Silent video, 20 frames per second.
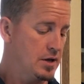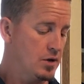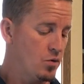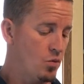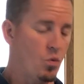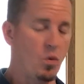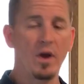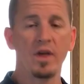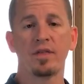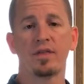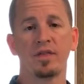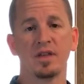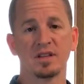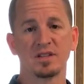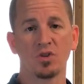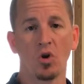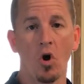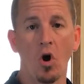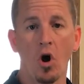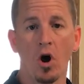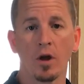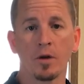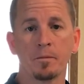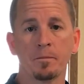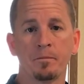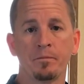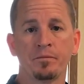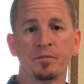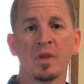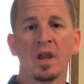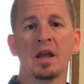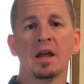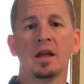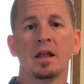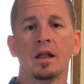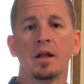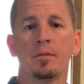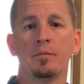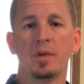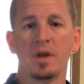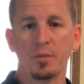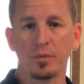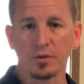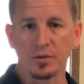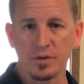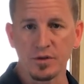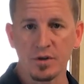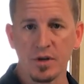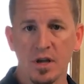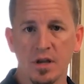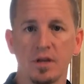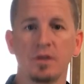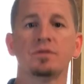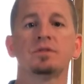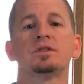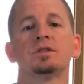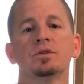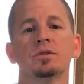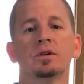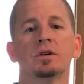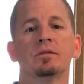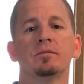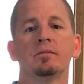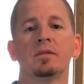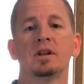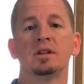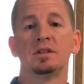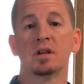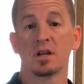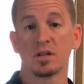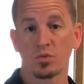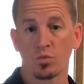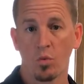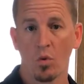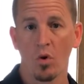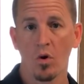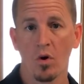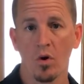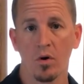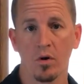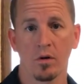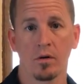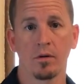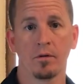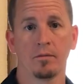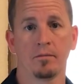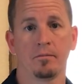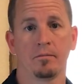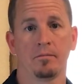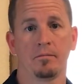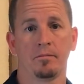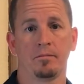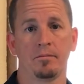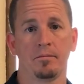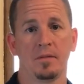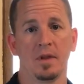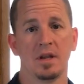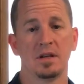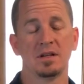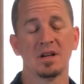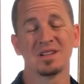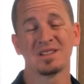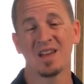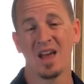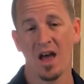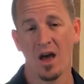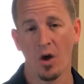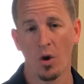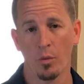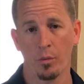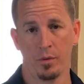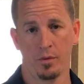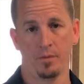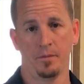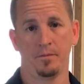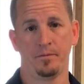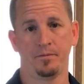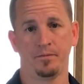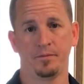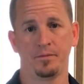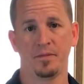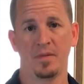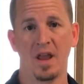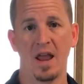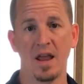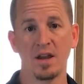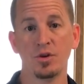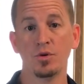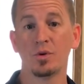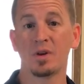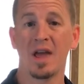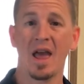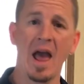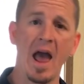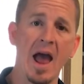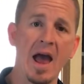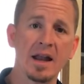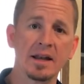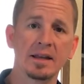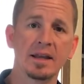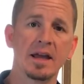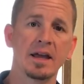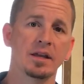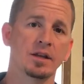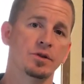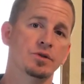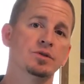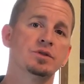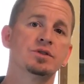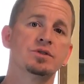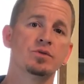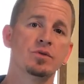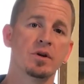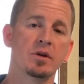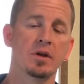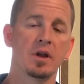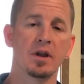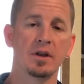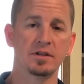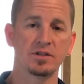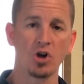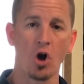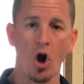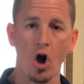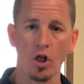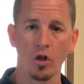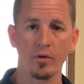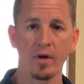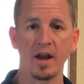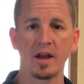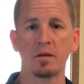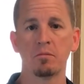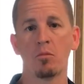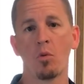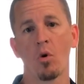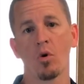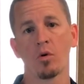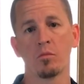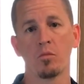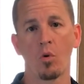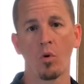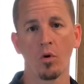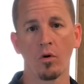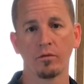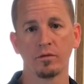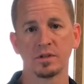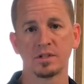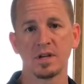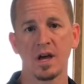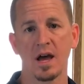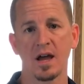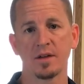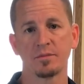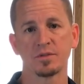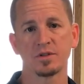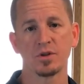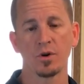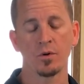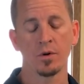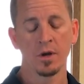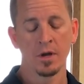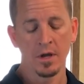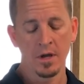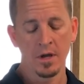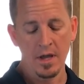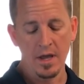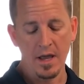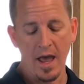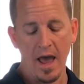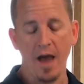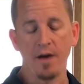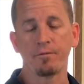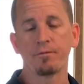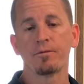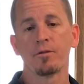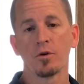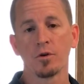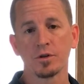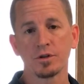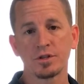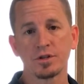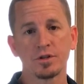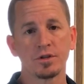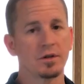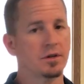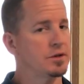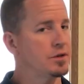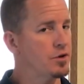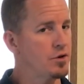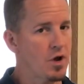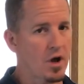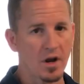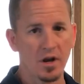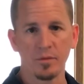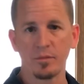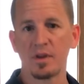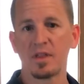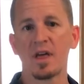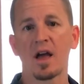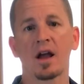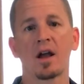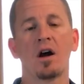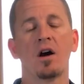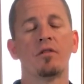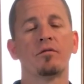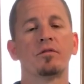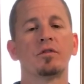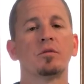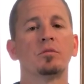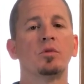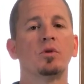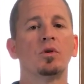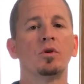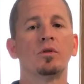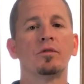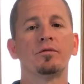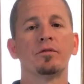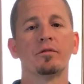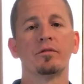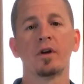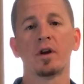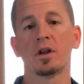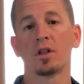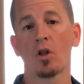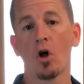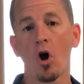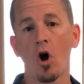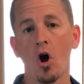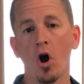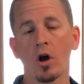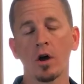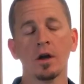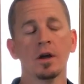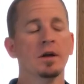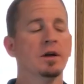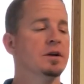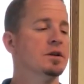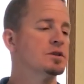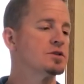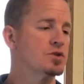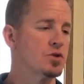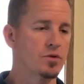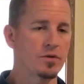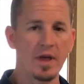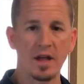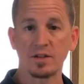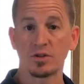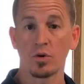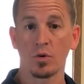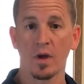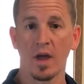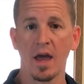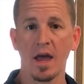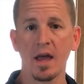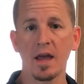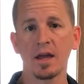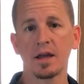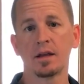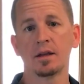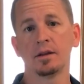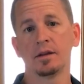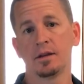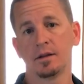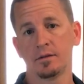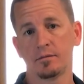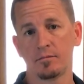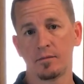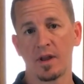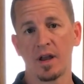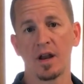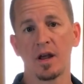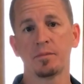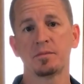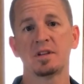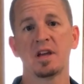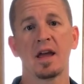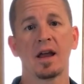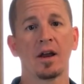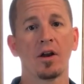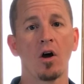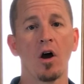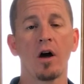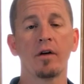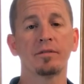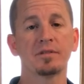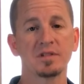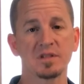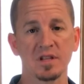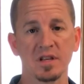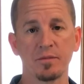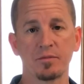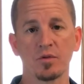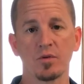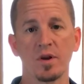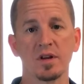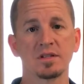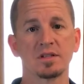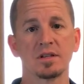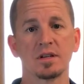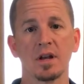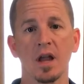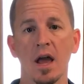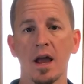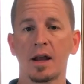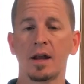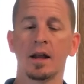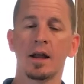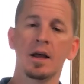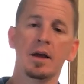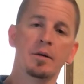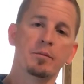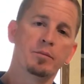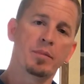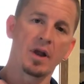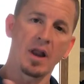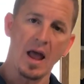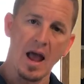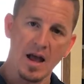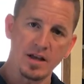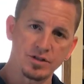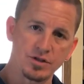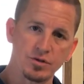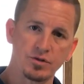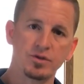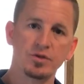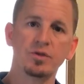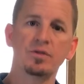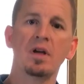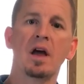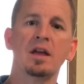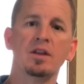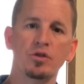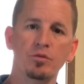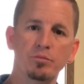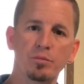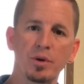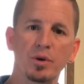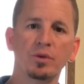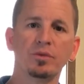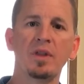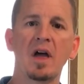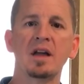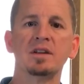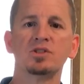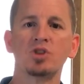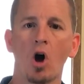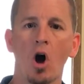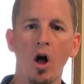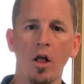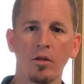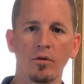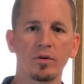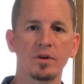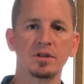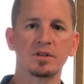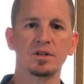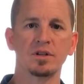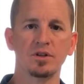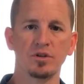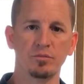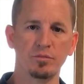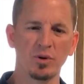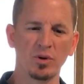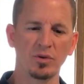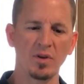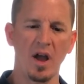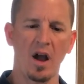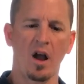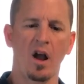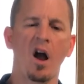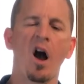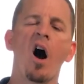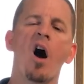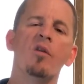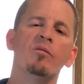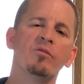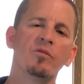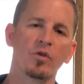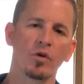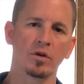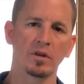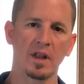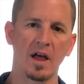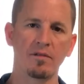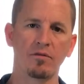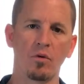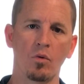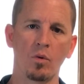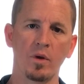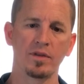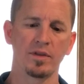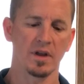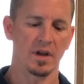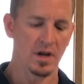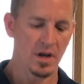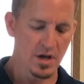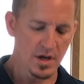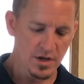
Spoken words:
with this on. People do get used to it. It does work. It does help. And you can get used to it and tolerate it more and more over time. So at first, you're not going to be that comfortable for very long, so that's okay. Get up, take it off, sleep the rest of the night. But as you do that, you build that tolerance and you build that comfort level with it